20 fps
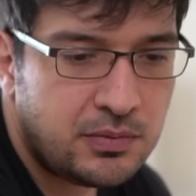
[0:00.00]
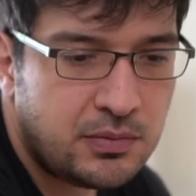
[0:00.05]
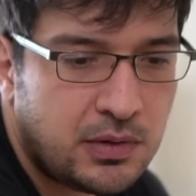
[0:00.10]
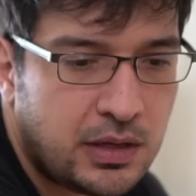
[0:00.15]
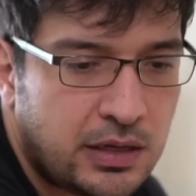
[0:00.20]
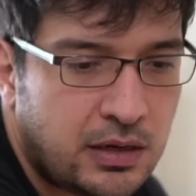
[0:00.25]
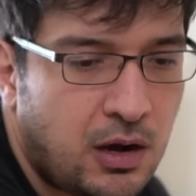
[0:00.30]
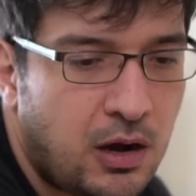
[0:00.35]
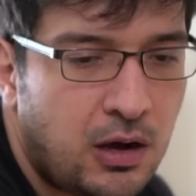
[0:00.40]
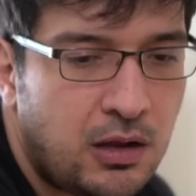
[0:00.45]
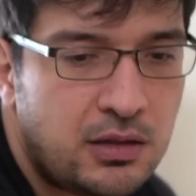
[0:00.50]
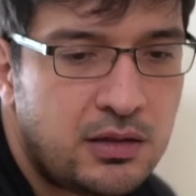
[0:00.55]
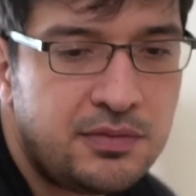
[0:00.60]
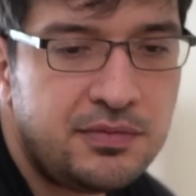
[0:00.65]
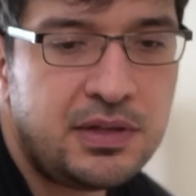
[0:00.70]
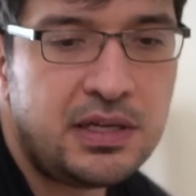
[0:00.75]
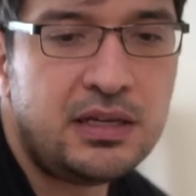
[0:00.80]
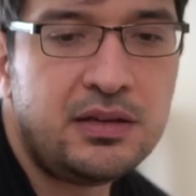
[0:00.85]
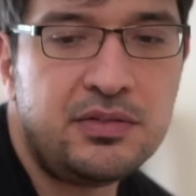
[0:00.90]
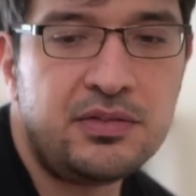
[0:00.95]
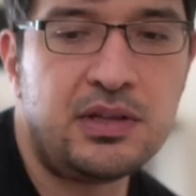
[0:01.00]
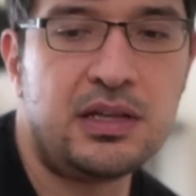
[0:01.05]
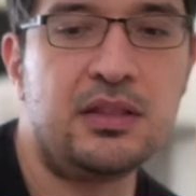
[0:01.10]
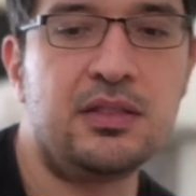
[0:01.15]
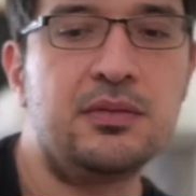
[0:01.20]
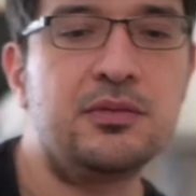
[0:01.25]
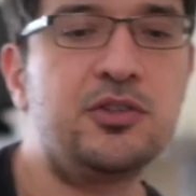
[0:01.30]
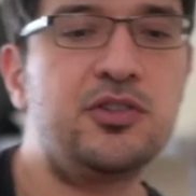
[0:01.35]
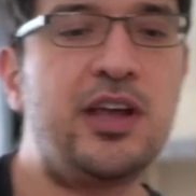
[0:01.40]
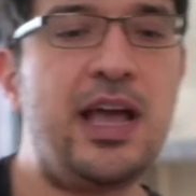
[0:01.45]
Like, all of these
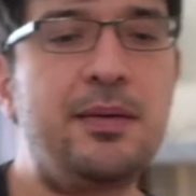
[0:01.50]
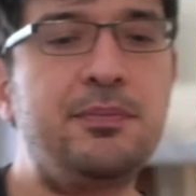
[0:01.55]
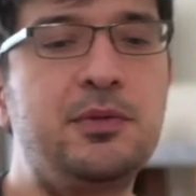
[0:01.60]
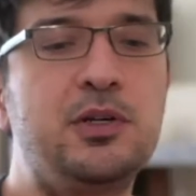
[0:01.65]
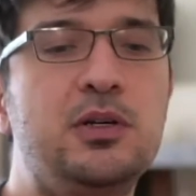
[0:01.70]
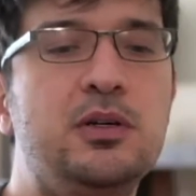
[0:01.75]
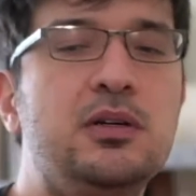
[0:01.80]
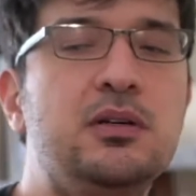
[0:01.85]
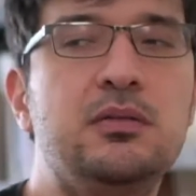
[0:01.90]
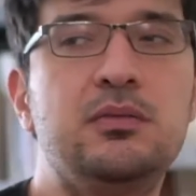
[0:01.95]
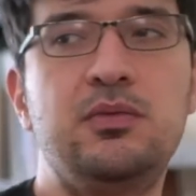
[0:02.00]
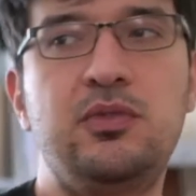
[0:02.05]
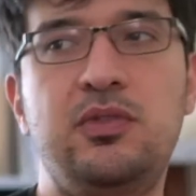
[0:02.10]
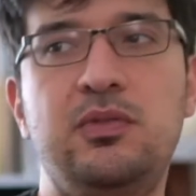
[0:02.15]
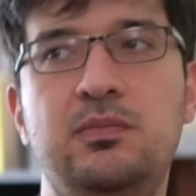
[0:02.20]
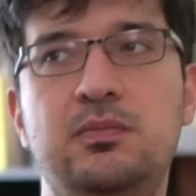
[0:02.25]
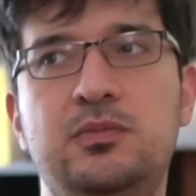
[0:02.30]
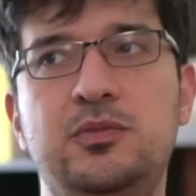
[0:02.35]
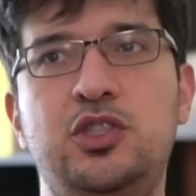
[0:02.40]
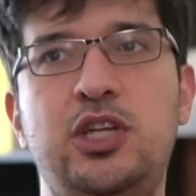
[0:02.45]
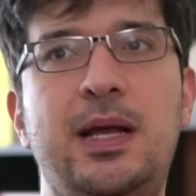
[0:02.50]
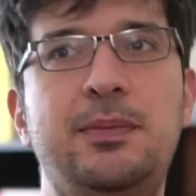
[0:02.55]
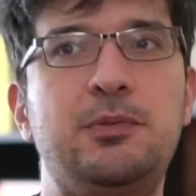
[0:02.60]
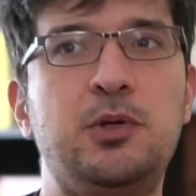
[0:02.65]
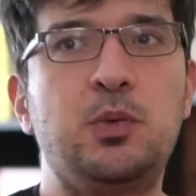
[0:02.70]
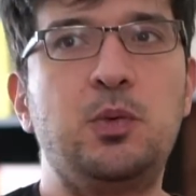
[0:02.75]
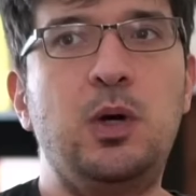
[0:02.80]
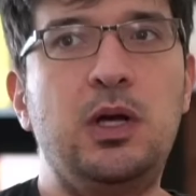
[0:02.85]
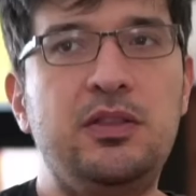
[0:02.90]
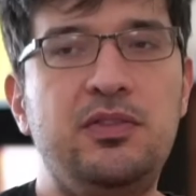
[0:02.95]
in chapter
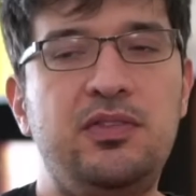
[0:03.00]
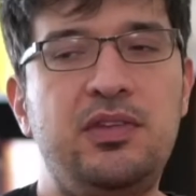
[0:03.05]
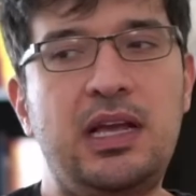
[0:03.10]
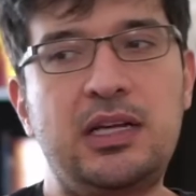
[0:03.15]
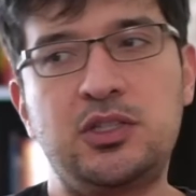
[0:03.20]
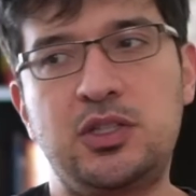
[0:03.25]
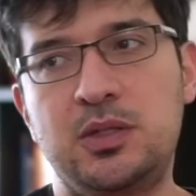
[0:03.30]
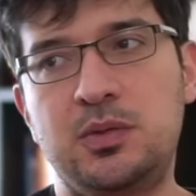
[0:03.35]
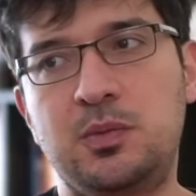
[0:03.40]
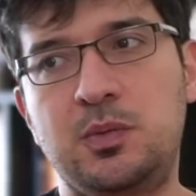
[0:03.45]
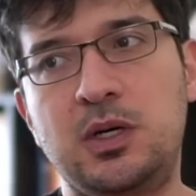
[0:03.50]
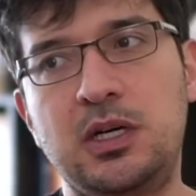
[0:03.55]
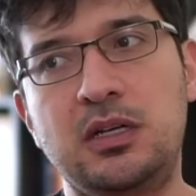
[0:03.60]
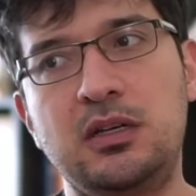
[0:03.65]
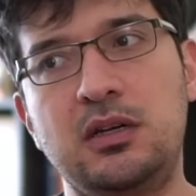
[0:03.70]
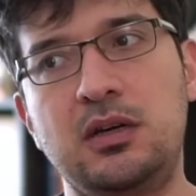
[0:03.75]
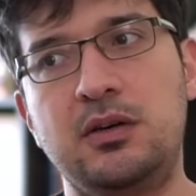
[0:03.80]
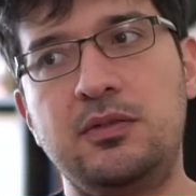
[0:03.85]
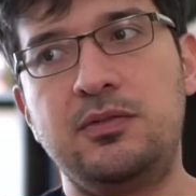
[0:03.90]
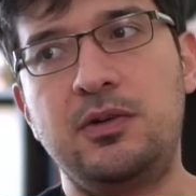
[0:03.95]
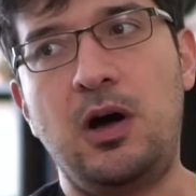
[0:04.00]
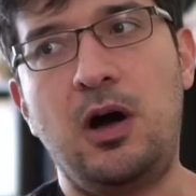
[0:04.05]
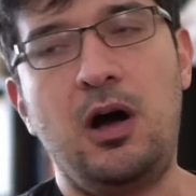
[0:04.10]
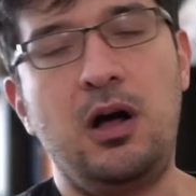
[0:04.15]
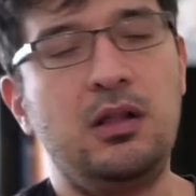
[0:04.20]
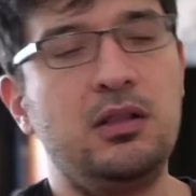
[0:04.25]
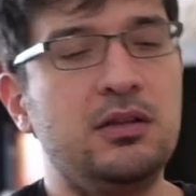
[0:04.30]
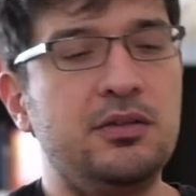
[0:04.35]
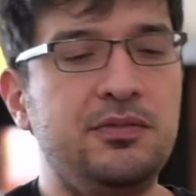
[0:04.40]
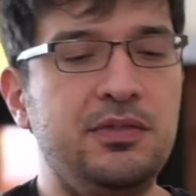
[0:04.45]
1, section 1 of
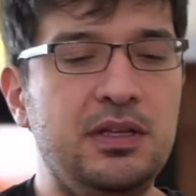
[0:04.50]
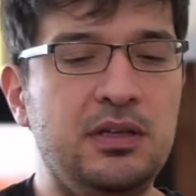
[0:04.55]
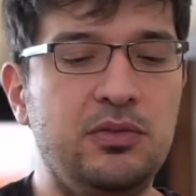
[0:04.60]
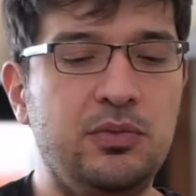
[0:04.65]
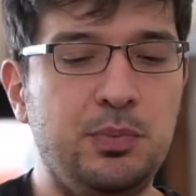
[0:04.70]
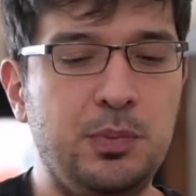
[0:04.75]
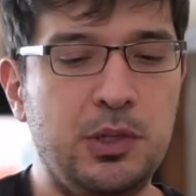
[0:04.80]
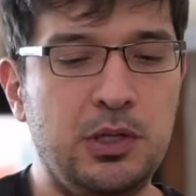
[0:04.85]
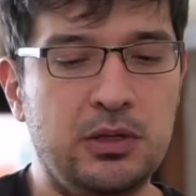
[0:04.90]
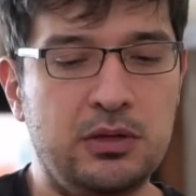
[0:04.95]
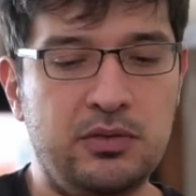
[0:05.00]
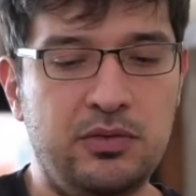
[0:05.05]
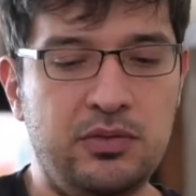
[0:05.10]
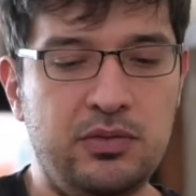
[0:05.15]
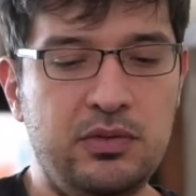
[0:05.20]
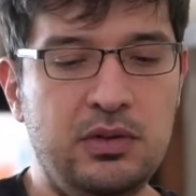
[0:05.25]
all of these books,